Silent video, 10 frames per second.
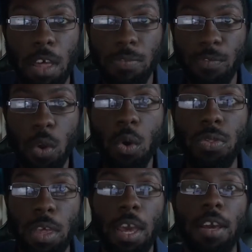
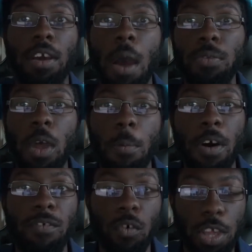viewers come to them
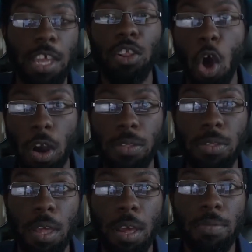for their
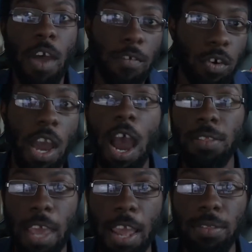looks, not for
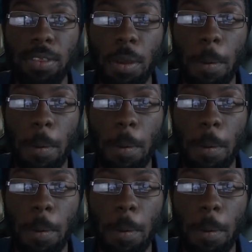content.